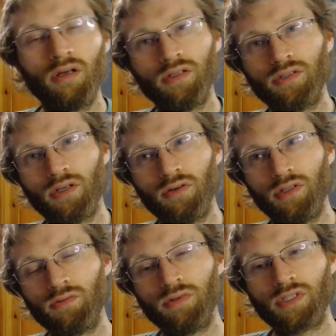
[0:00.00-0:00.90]
So
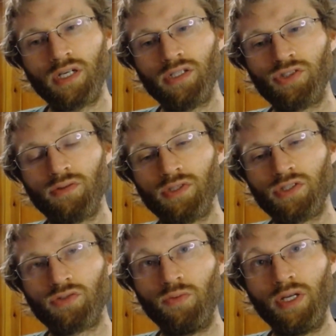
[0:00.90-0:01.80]
this one's kind of short and
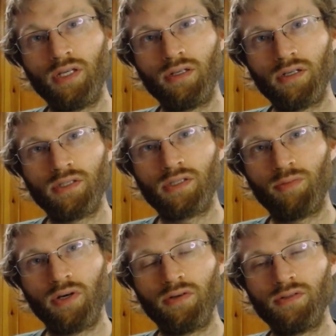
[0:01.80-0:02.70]
sweet, I
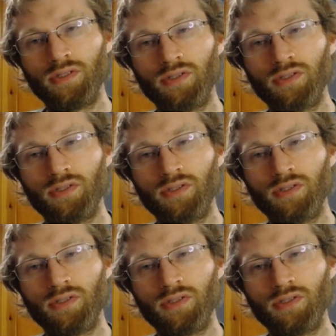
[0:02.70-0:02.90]
suppose, in